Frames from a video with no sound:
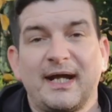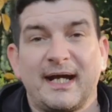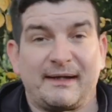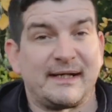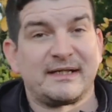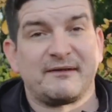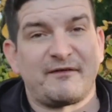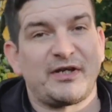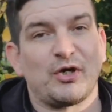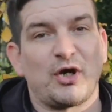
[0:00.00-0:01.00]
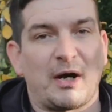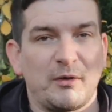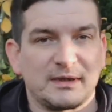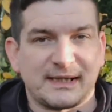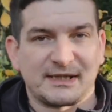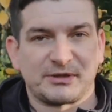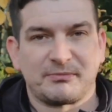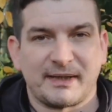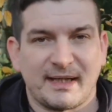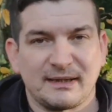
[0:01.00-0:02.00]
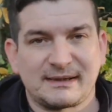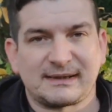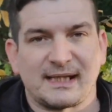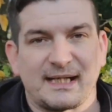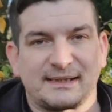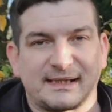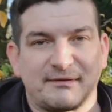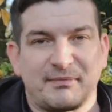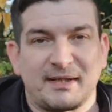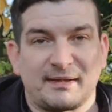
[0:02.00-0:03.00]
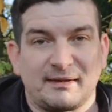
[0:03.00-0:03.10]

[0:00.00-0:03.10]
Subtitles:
At the end of the video I will tag somebody else to give me